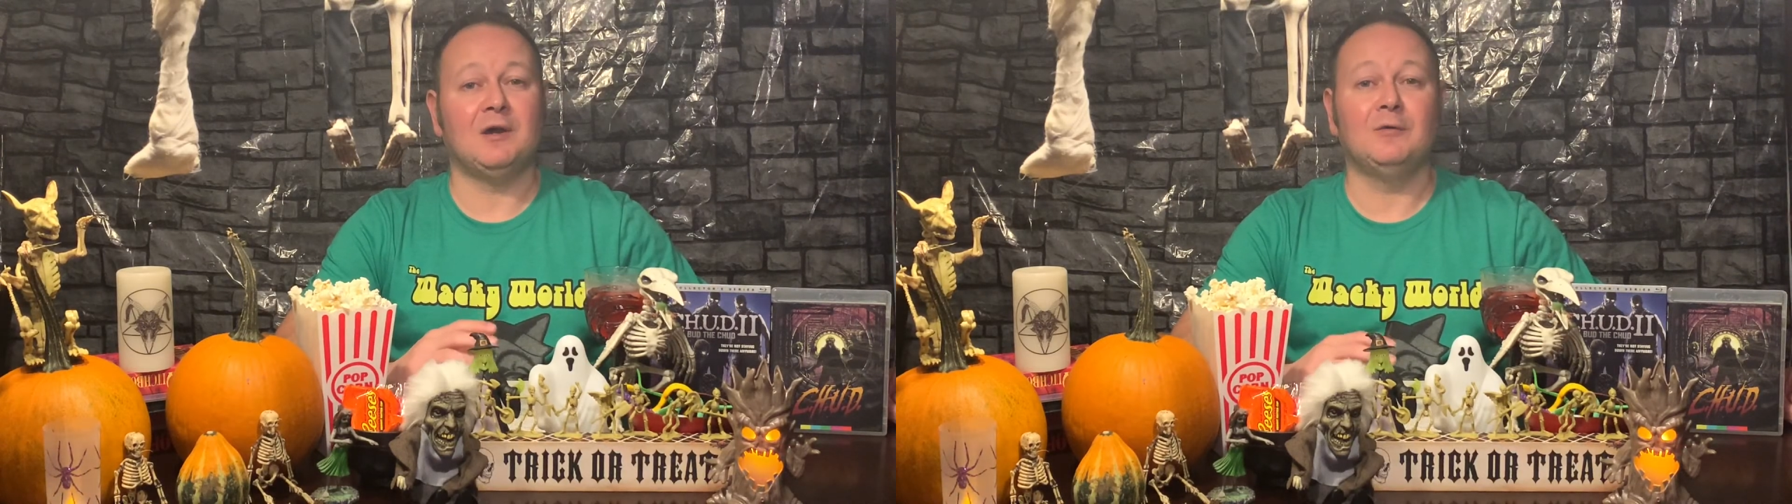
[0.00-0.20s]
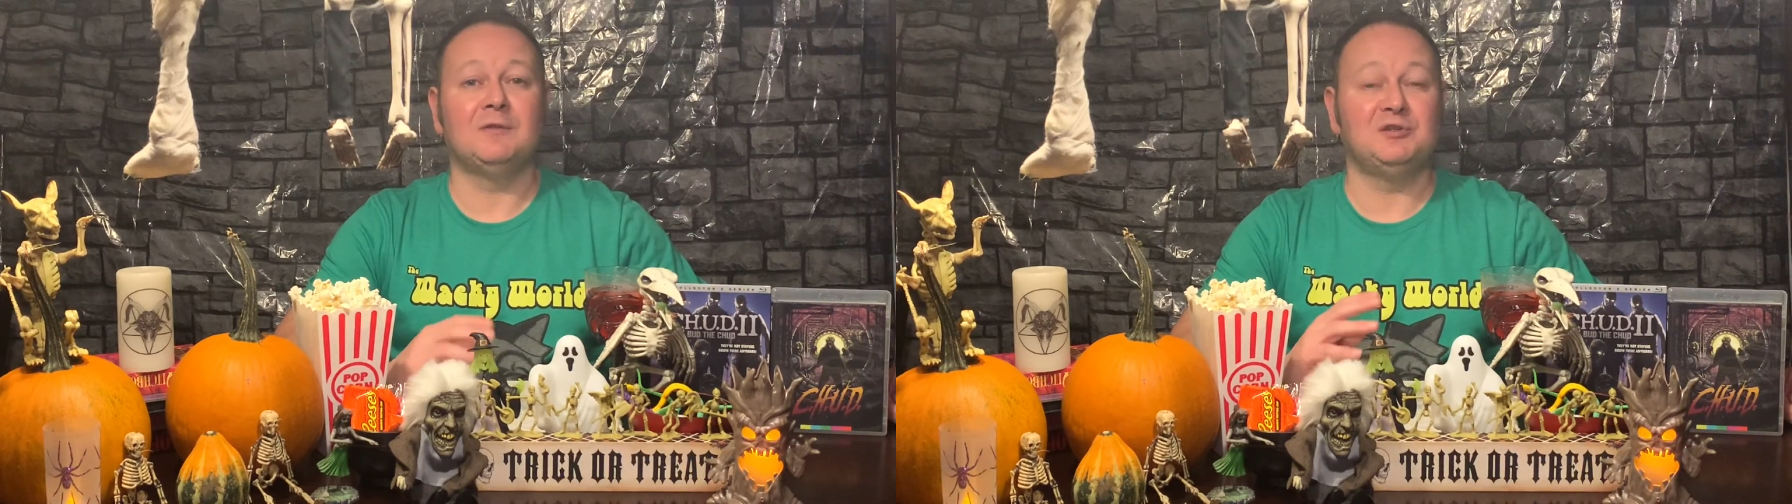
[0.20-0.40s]

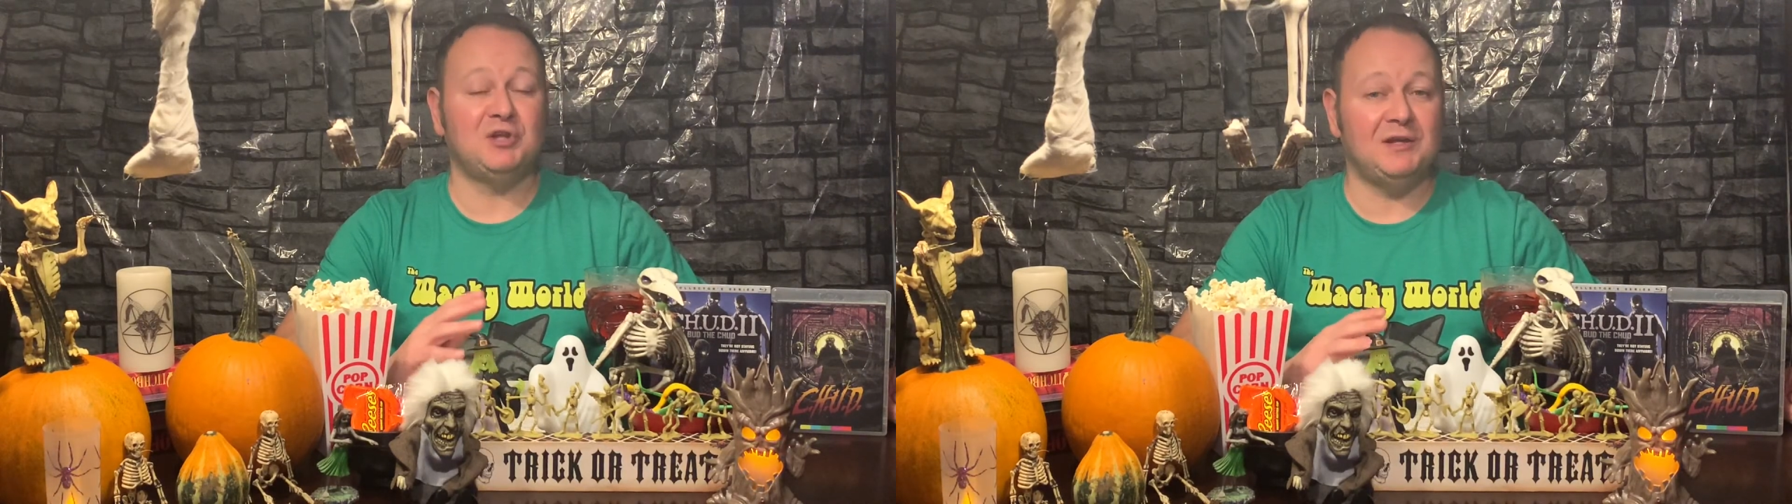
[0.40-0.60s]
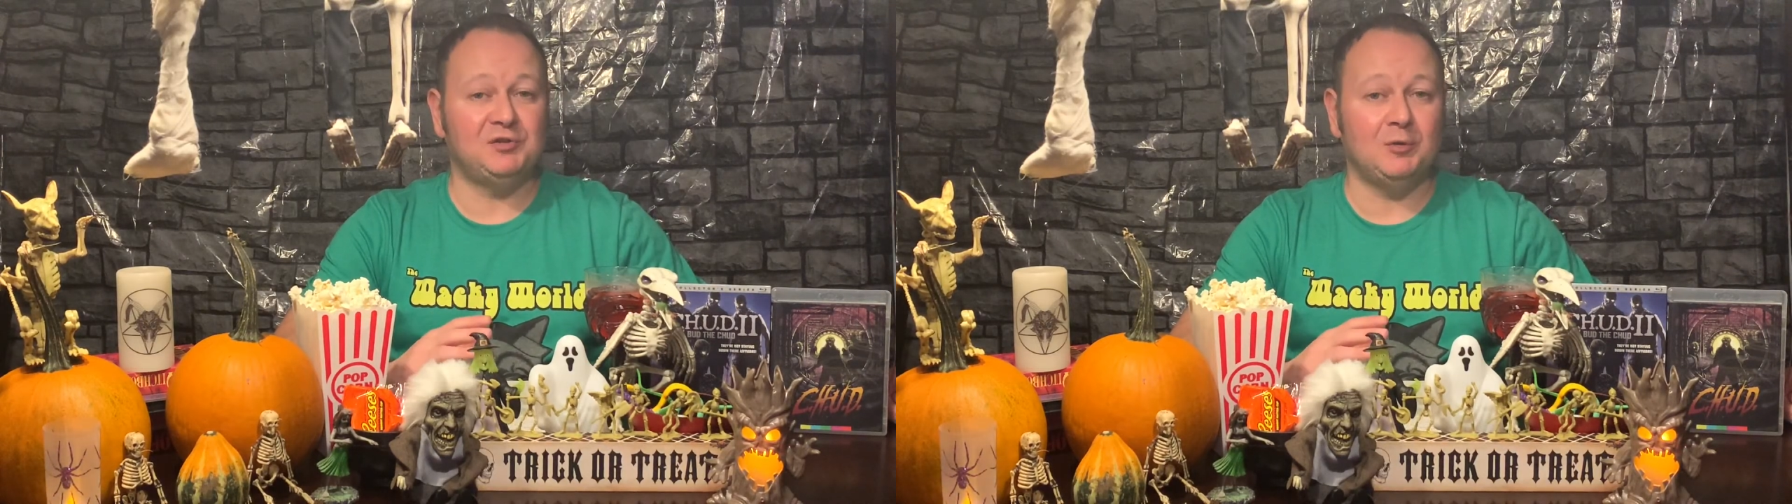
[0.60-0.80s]
on the
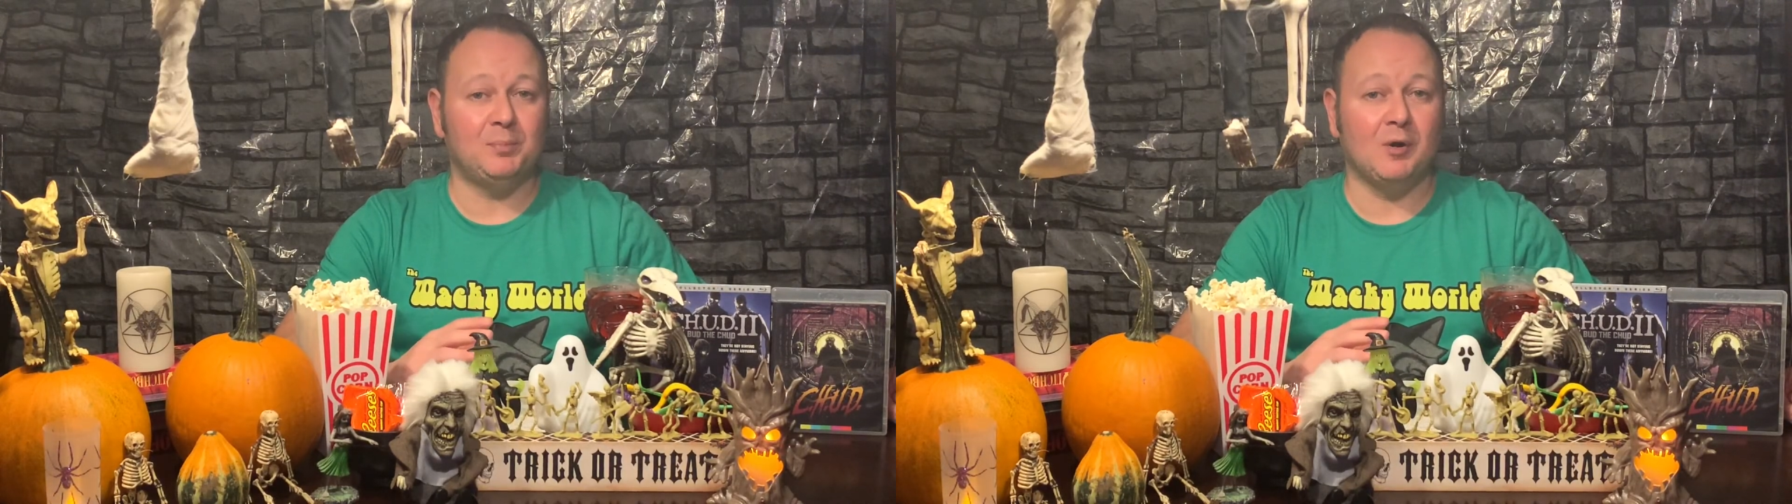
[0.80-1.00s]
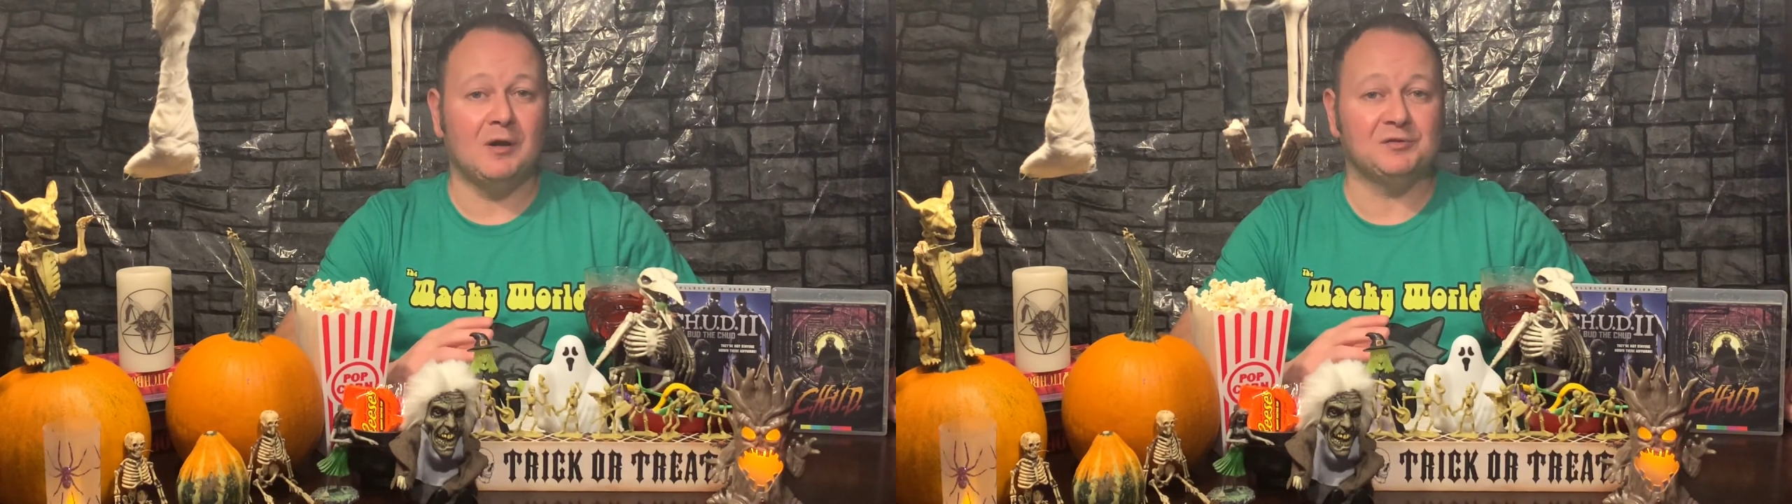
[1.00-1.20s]
J
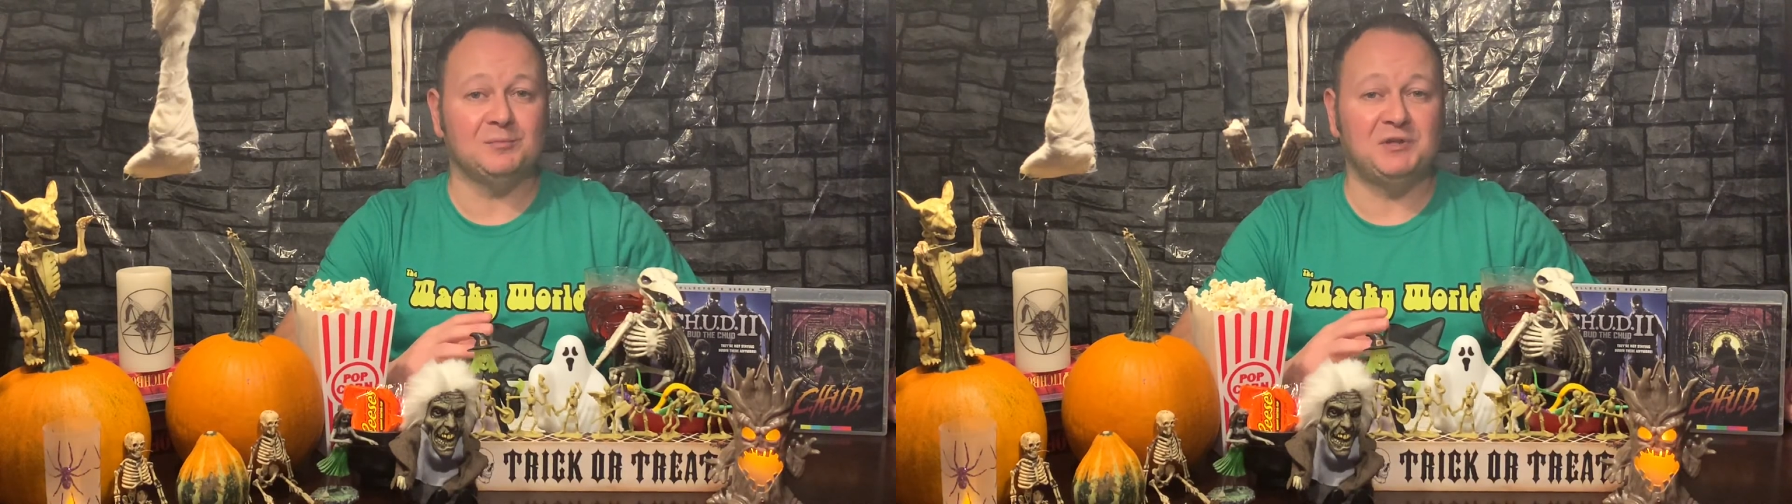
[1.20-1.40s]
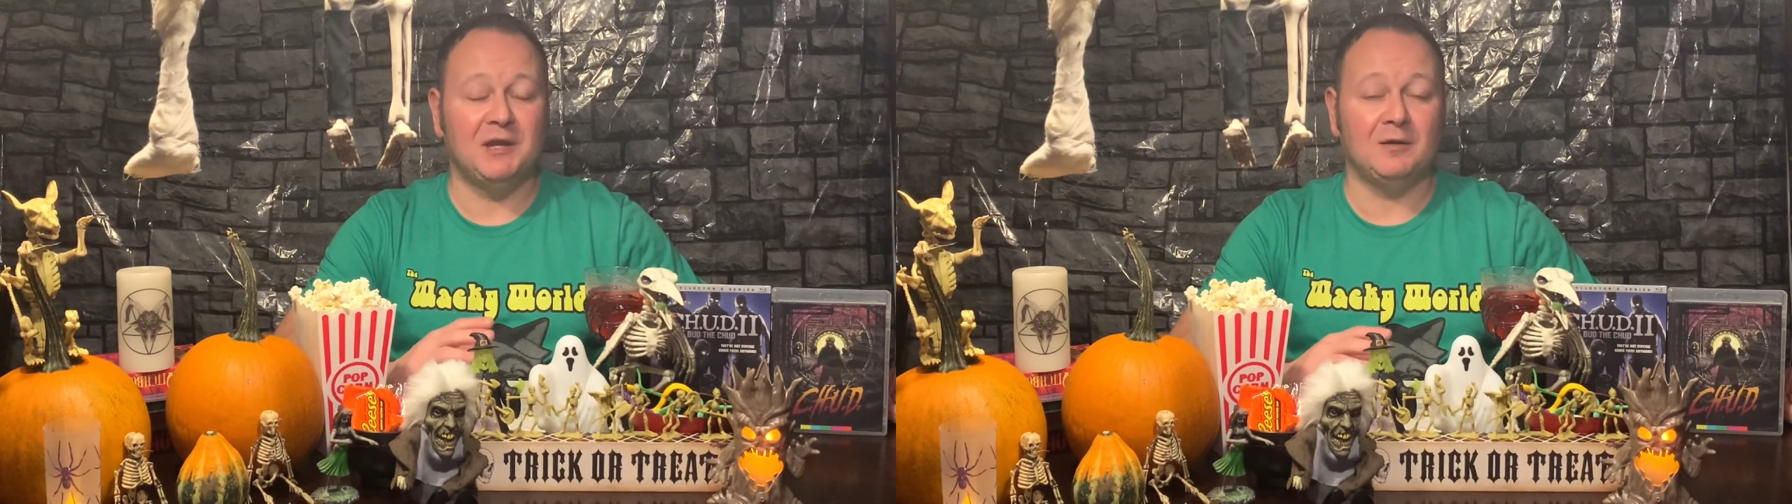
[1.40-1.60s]
Superawesome
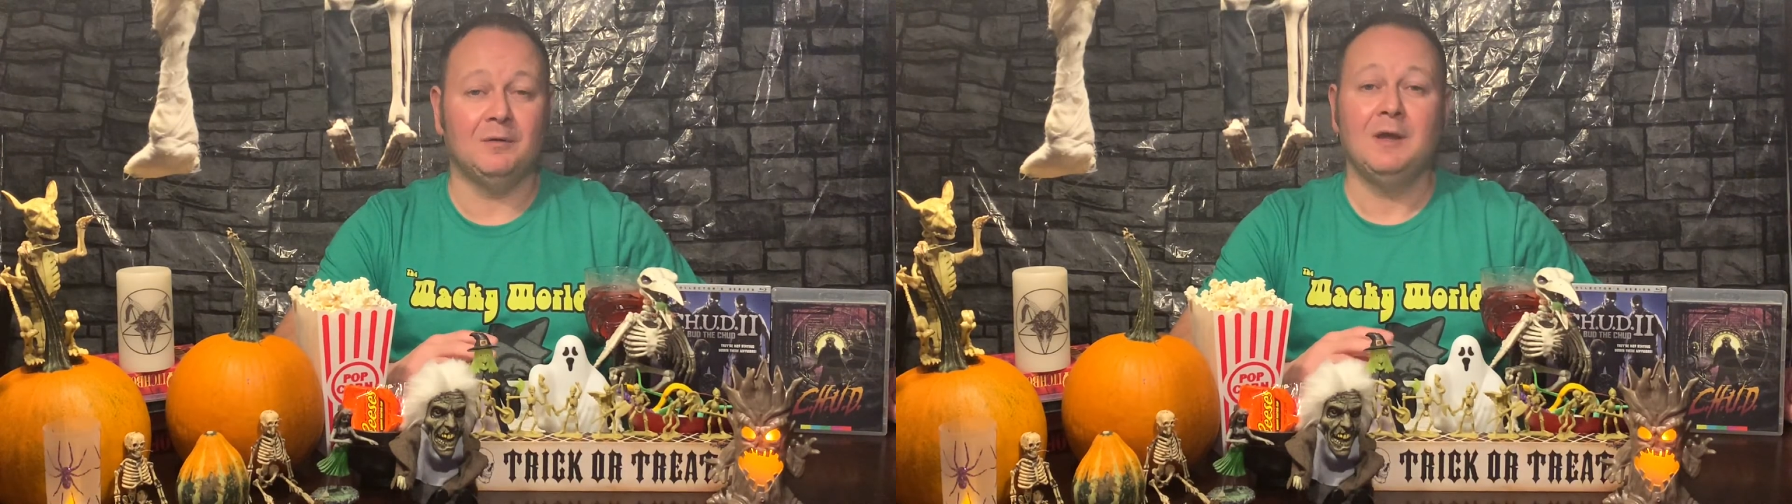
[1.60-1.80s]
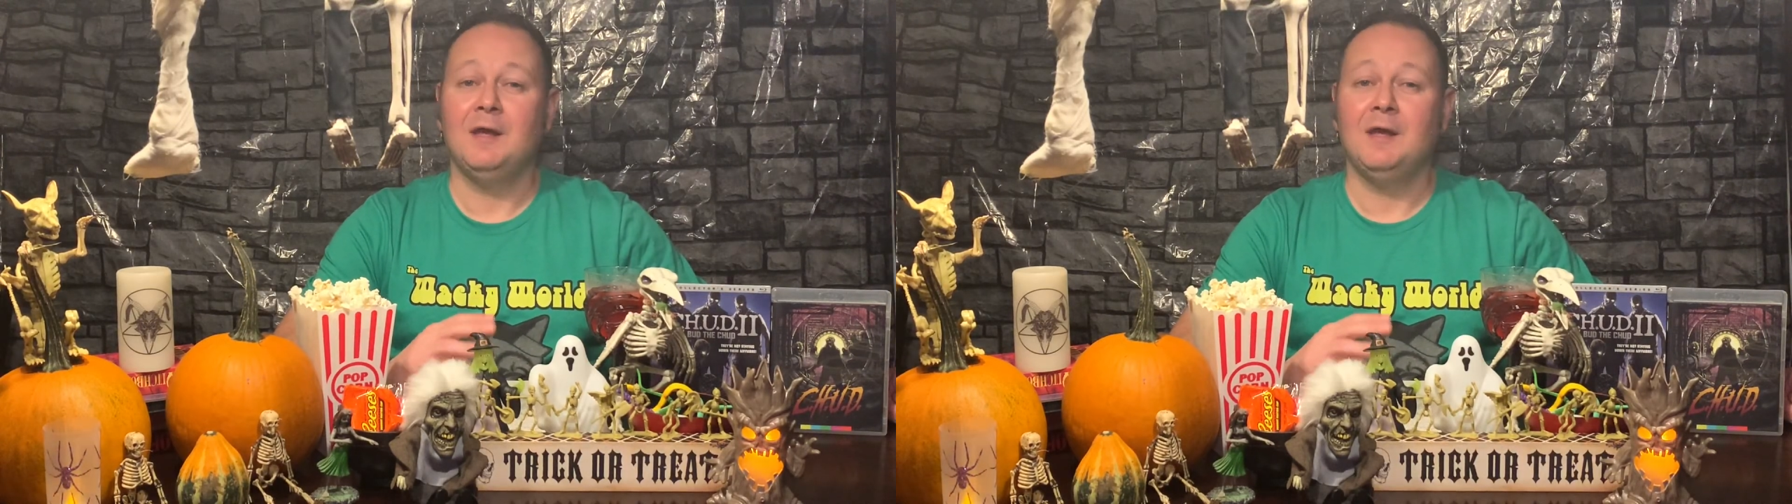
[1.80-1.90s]
channel.